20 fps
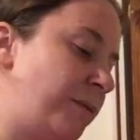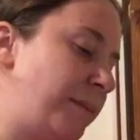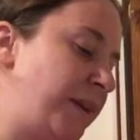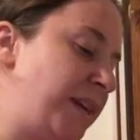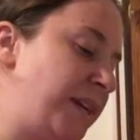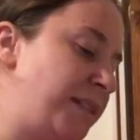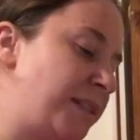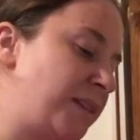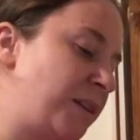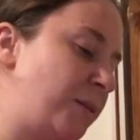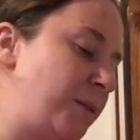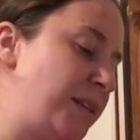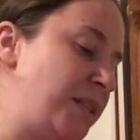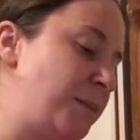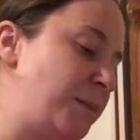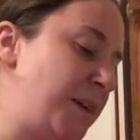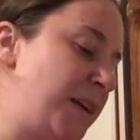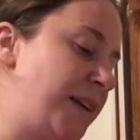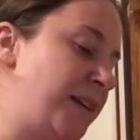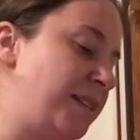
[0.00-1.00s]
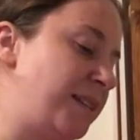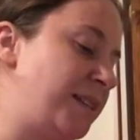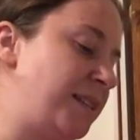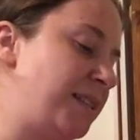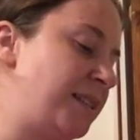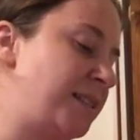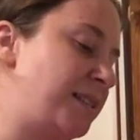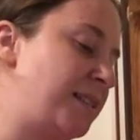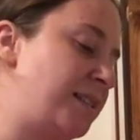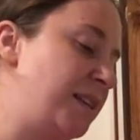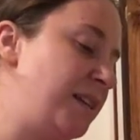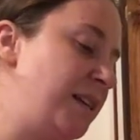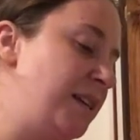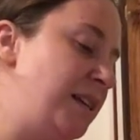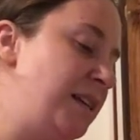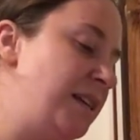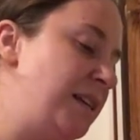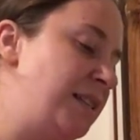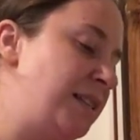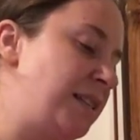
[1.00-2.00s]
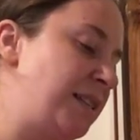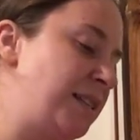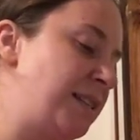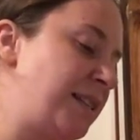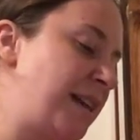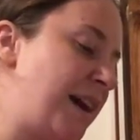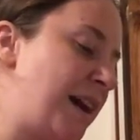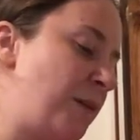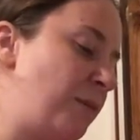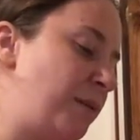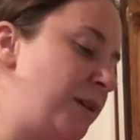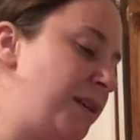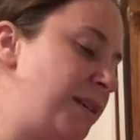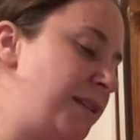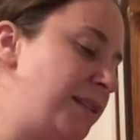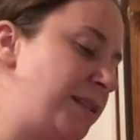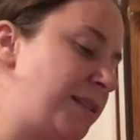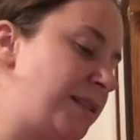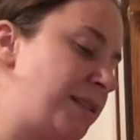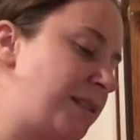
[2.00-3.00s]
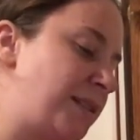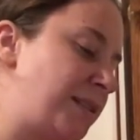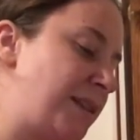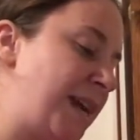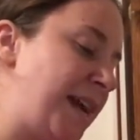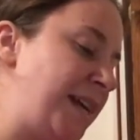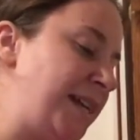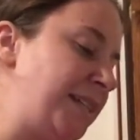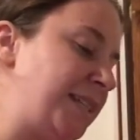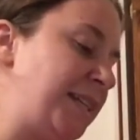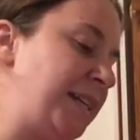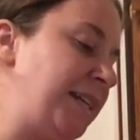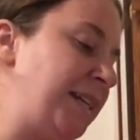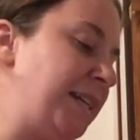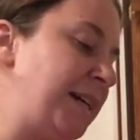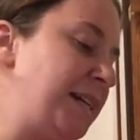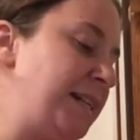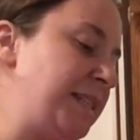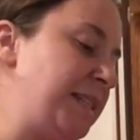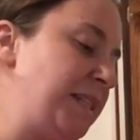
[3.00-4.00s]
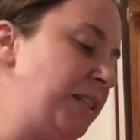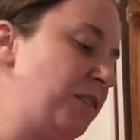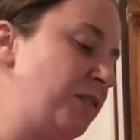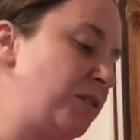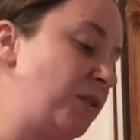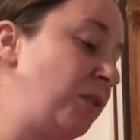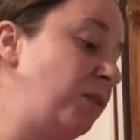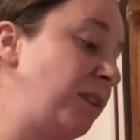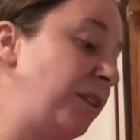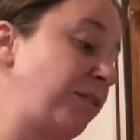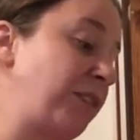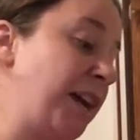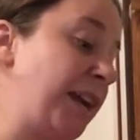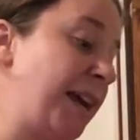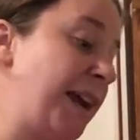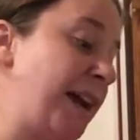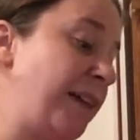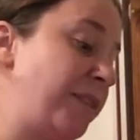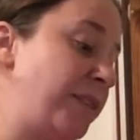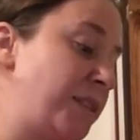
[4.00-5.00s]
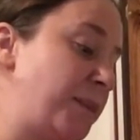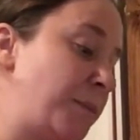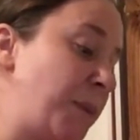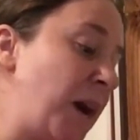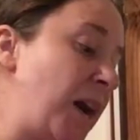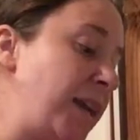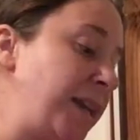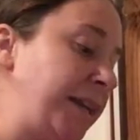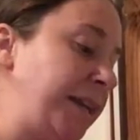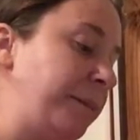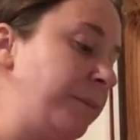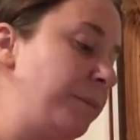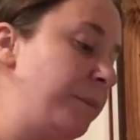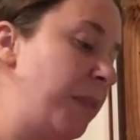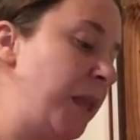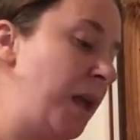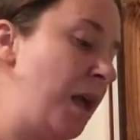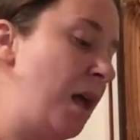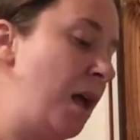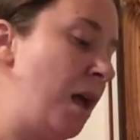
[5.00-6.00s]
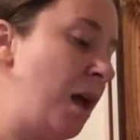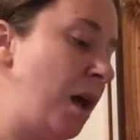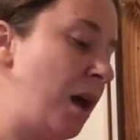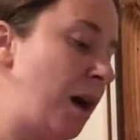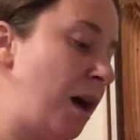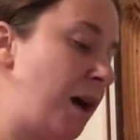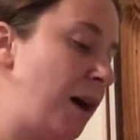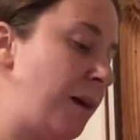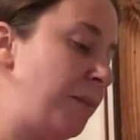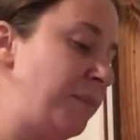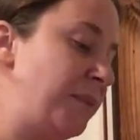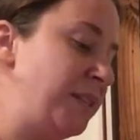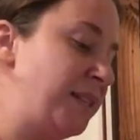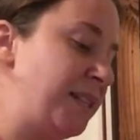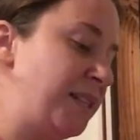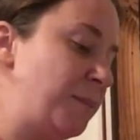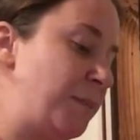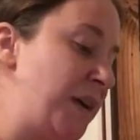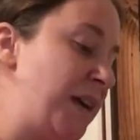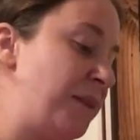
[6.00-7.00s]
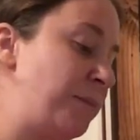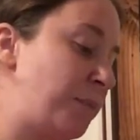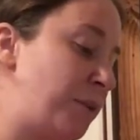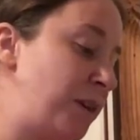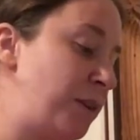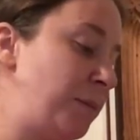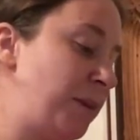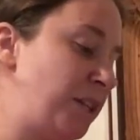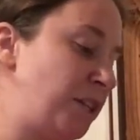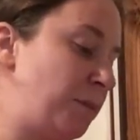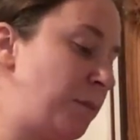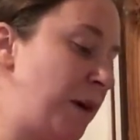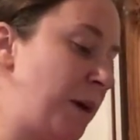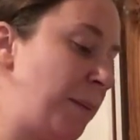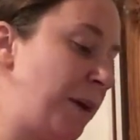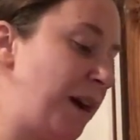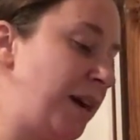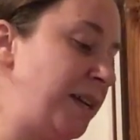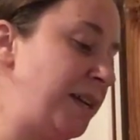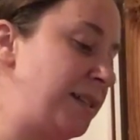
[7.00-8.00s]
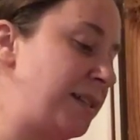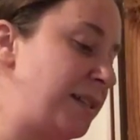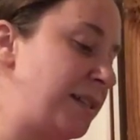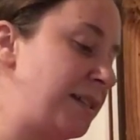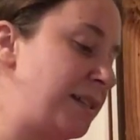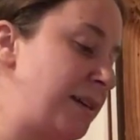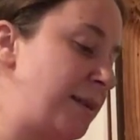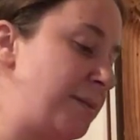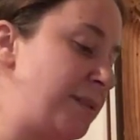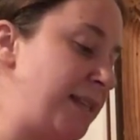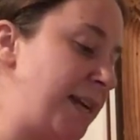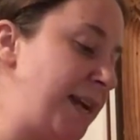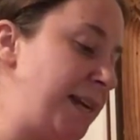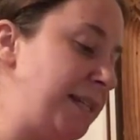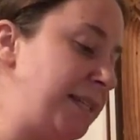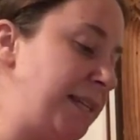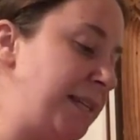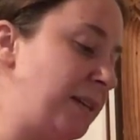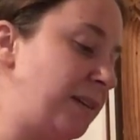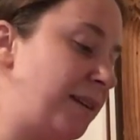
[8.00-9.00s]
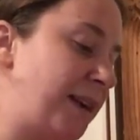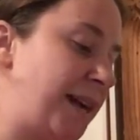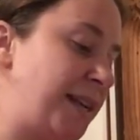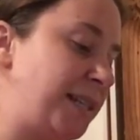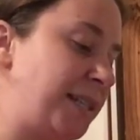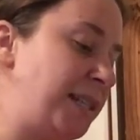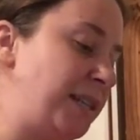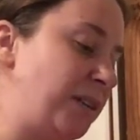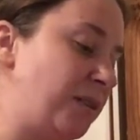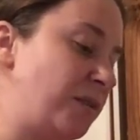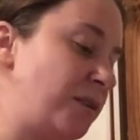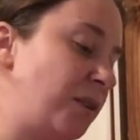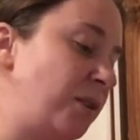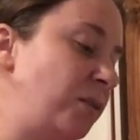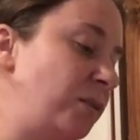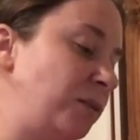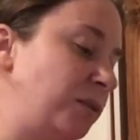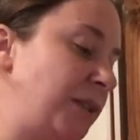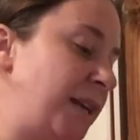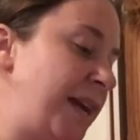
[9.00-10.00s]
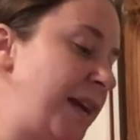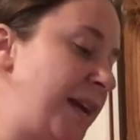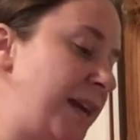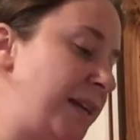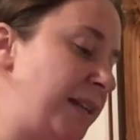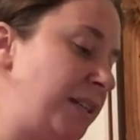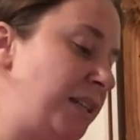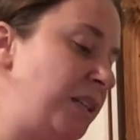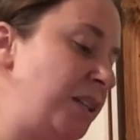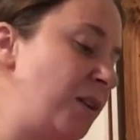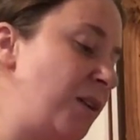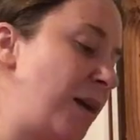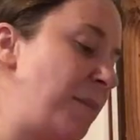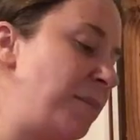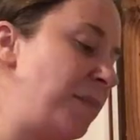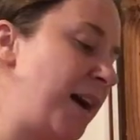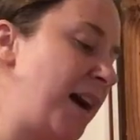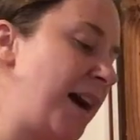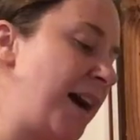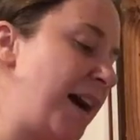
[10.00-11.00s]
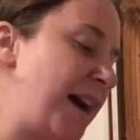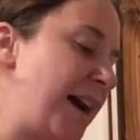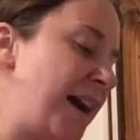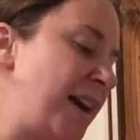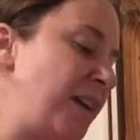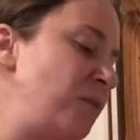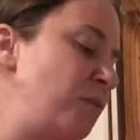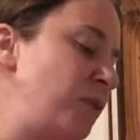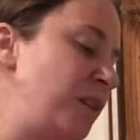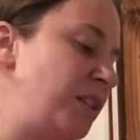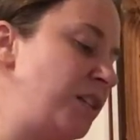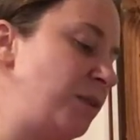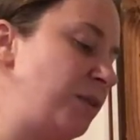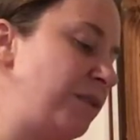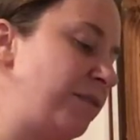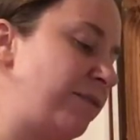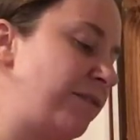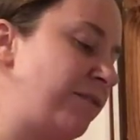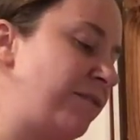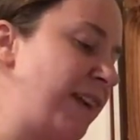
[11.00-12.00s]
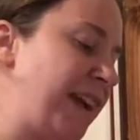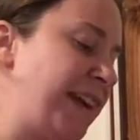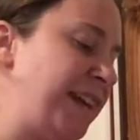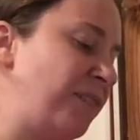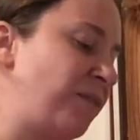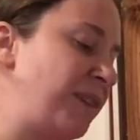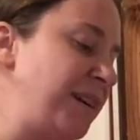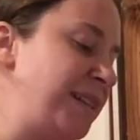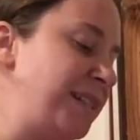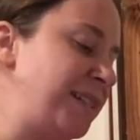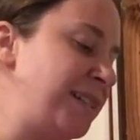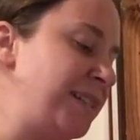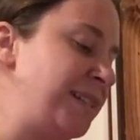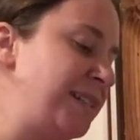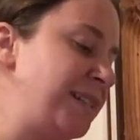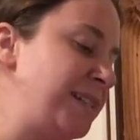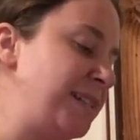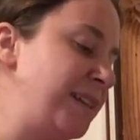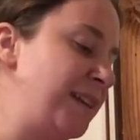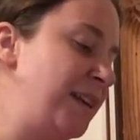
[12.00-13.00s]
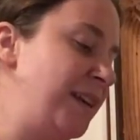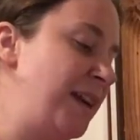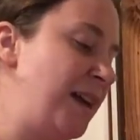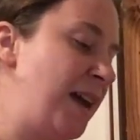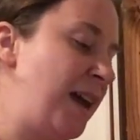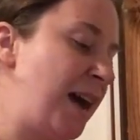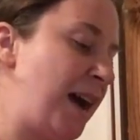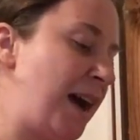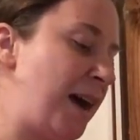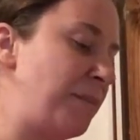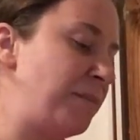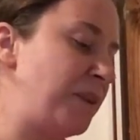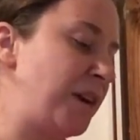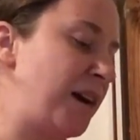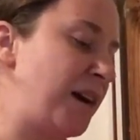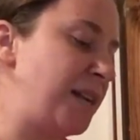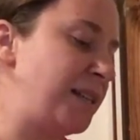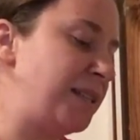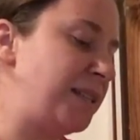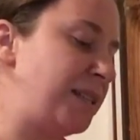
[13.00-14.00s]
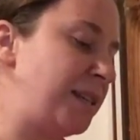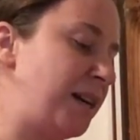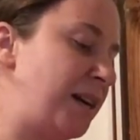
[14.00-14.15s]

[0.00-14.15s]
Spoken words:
me, it's always been since I was 18, 19 years old, I've kind of had this body. This has been pretty much my body since I was 18 or 19 years old. And, you know, I don't want to do it for vain reasons. I'm not